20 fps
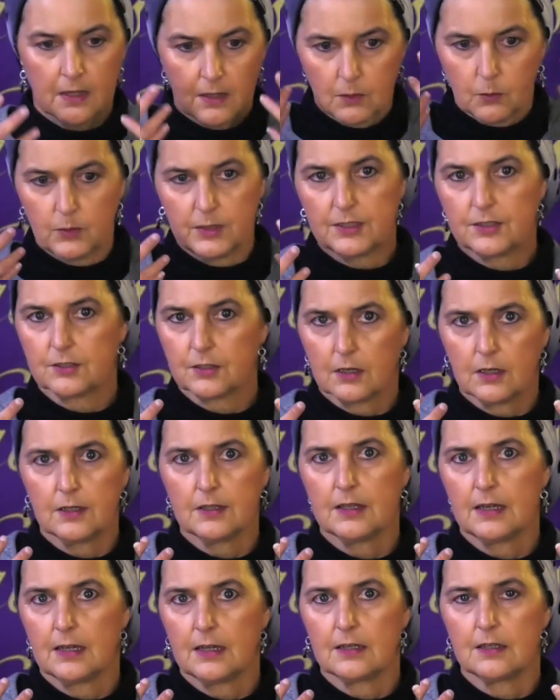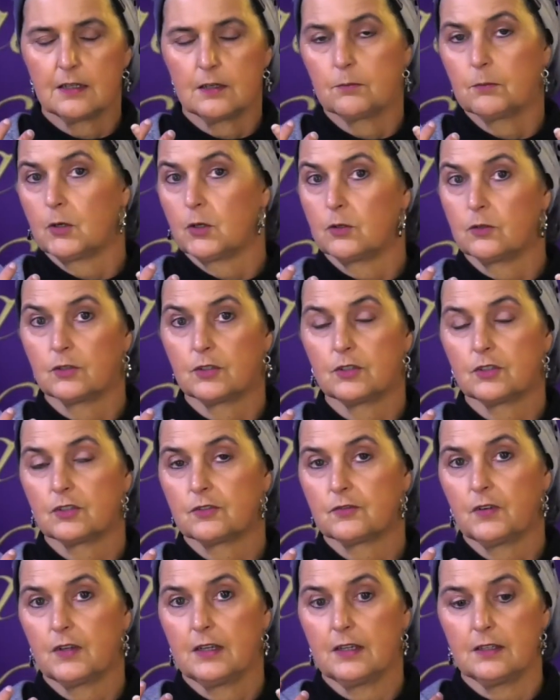We saw that in Moses'
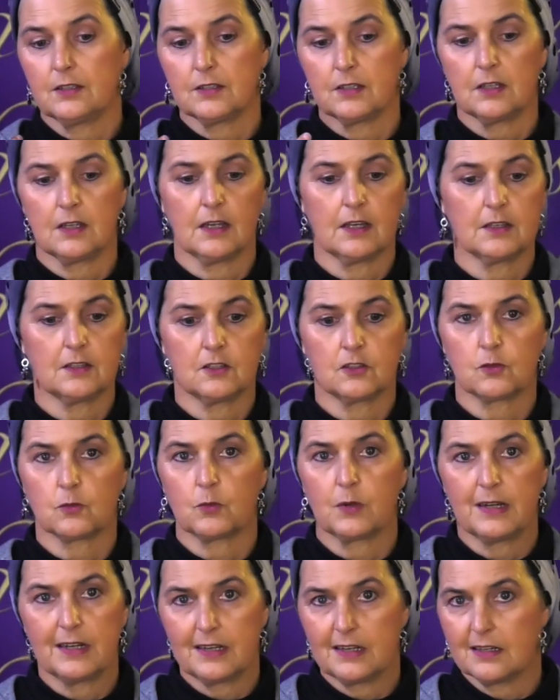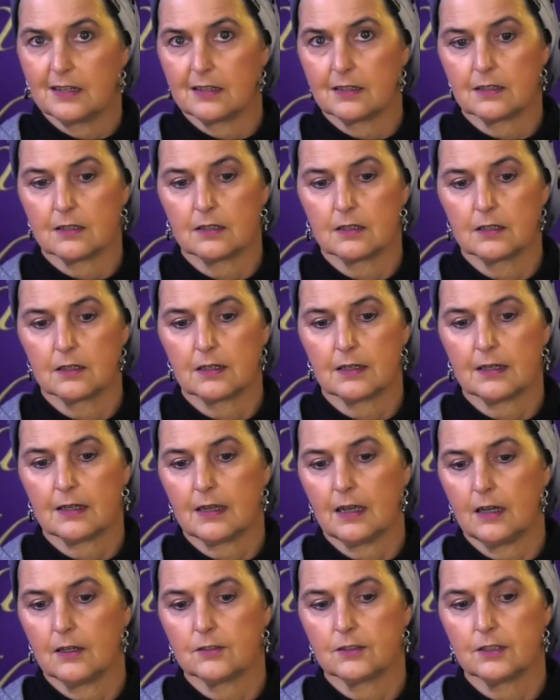face. He had this radiant
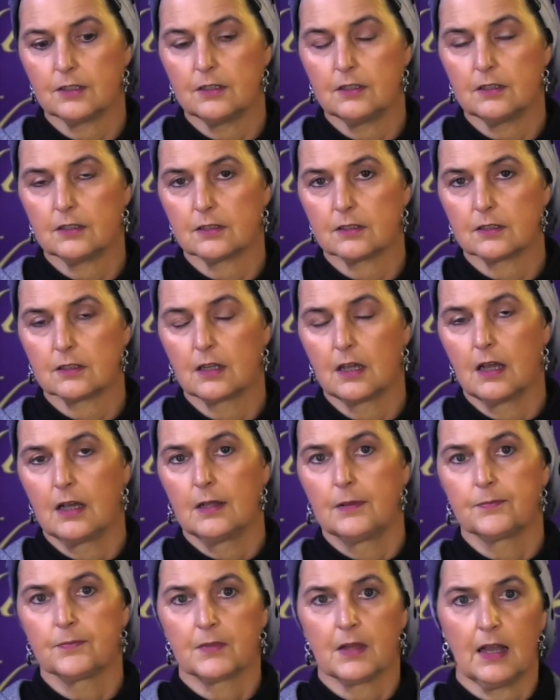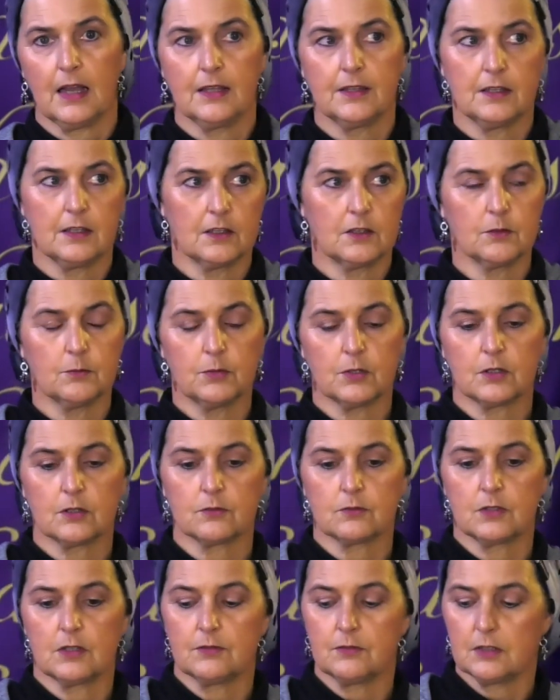countenance. And then in the book
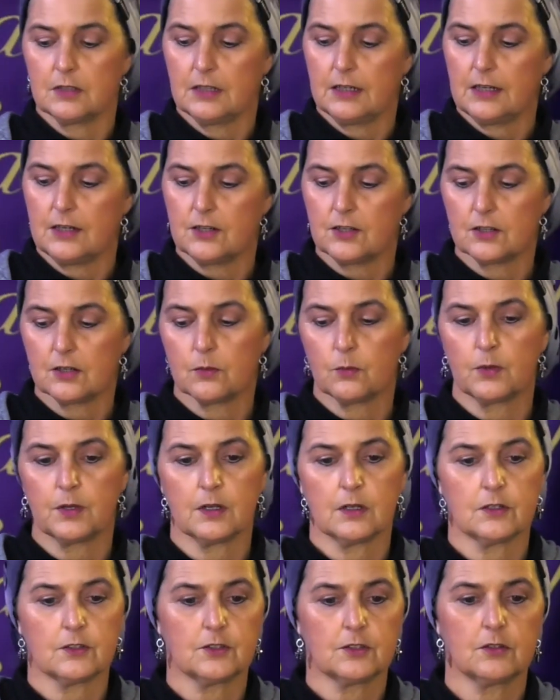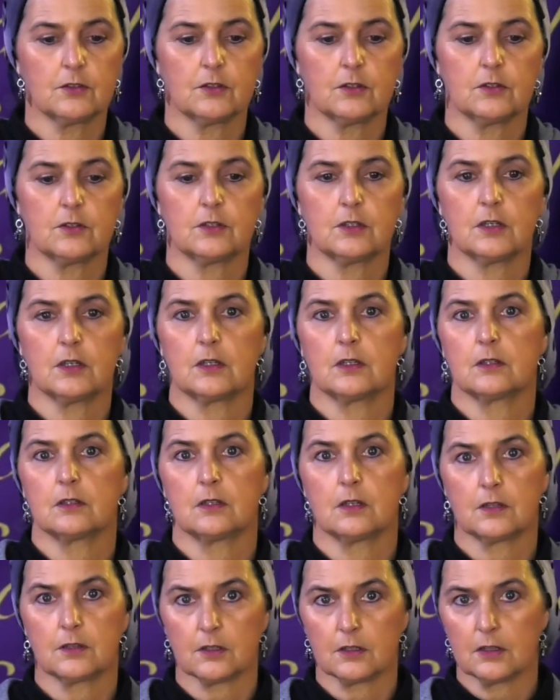of Revelation, we also know
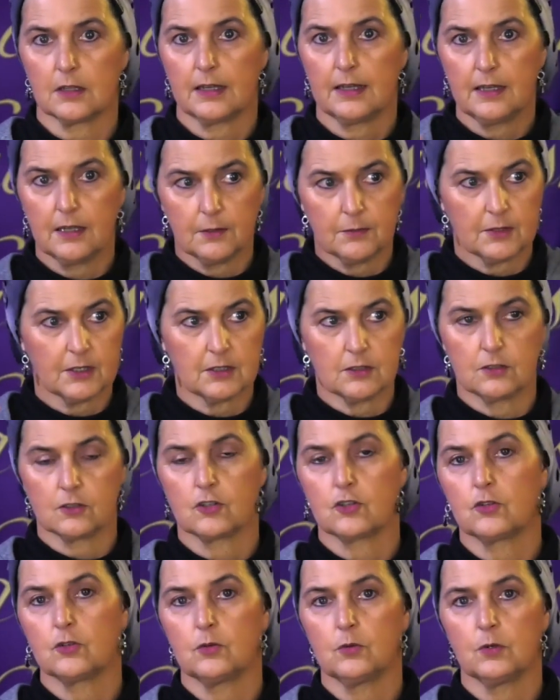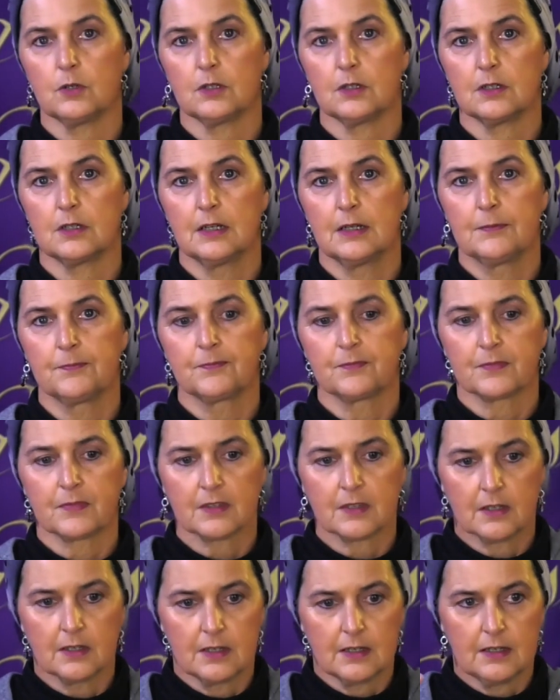that the Lamb, that Yeshua,
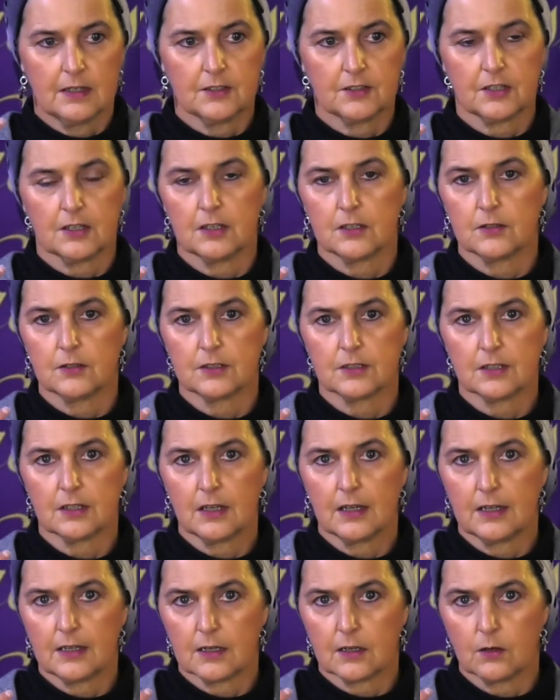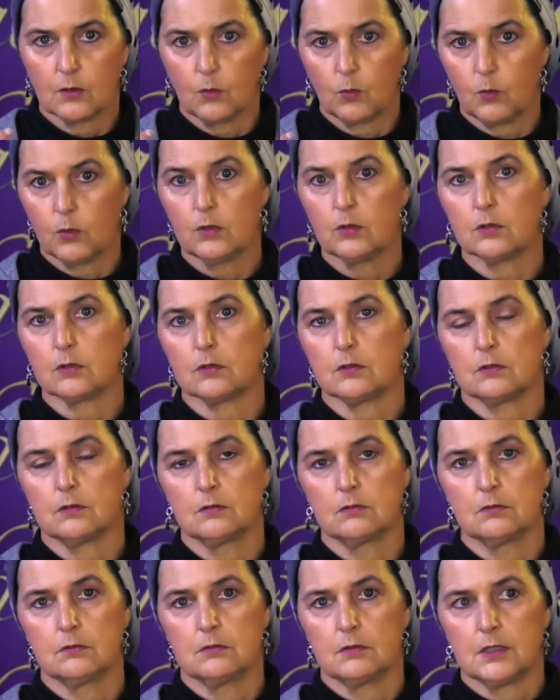his hair is like wool.
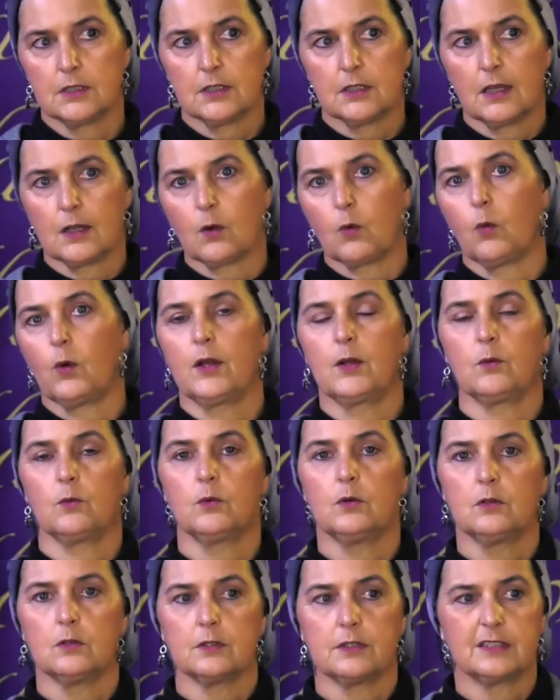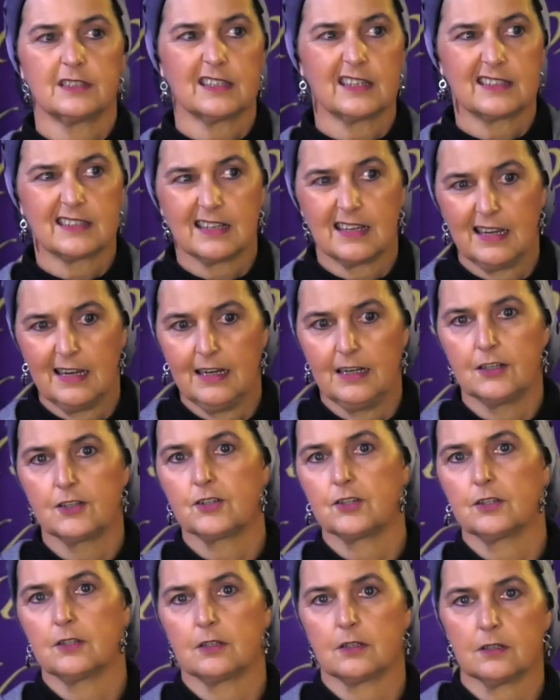It's like white wool. He's like the
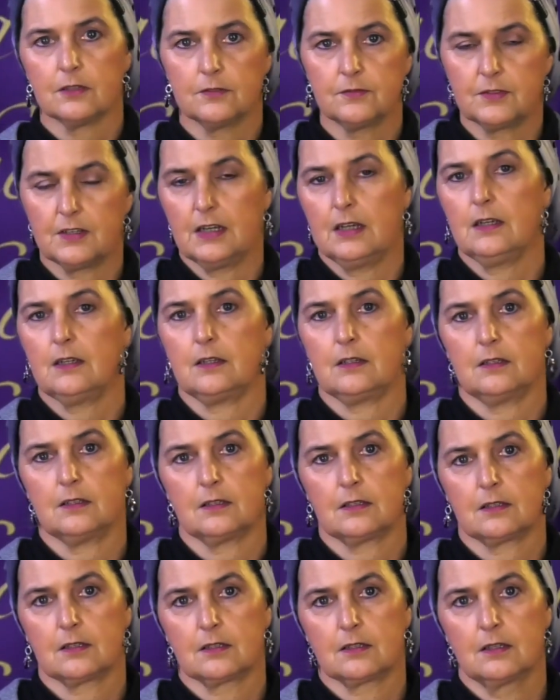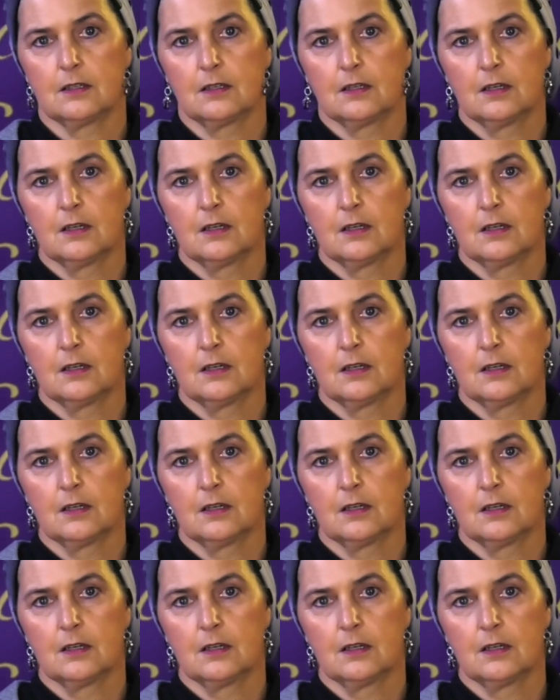Ancient of Days.